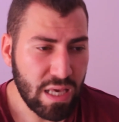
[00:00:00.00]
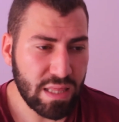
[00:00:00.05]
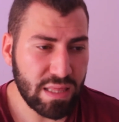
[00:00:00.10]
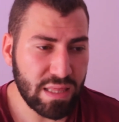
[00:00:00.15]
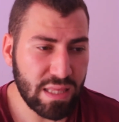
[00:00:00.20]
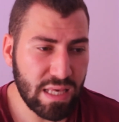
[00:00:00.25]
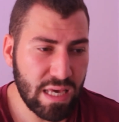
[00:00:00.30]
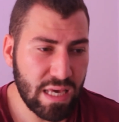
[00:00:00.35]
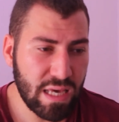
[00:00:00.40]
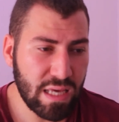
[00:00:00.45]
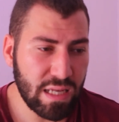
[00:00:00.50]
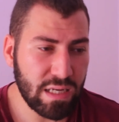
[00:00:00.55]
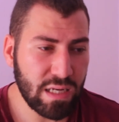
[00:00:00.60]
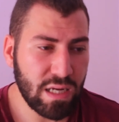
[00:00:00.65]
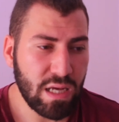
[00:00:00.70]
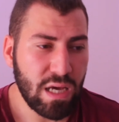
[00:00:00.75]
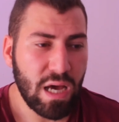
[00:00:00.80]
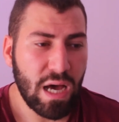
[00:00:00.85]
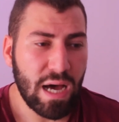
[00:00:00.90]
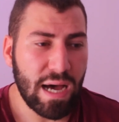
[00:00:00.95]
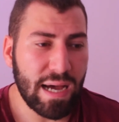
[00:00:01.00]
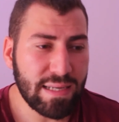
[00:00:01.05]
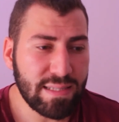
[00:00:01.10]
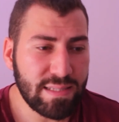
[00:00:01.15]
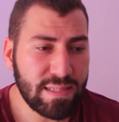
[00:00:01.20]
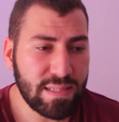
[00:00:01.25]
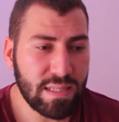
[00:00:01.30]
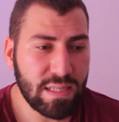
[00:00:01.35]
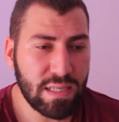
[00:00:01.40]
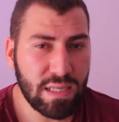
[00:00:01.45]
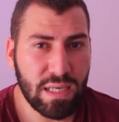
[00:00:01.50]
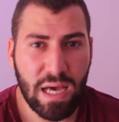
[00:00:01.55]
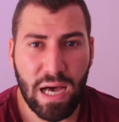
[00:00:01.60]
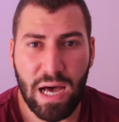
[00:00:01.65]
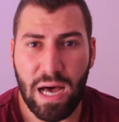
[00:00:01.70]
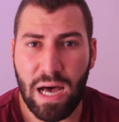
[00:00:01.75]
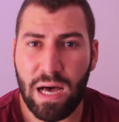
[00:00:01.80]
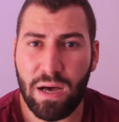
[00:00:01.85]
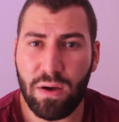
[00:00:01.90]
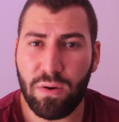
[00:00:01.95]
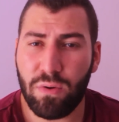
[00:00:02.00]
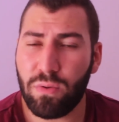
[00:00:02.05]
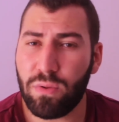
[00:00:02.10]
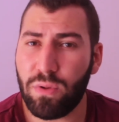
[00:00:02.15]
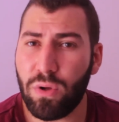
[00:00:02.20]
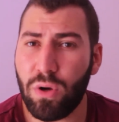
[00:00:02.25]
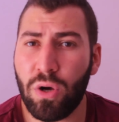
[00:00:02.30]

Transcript: Then I see how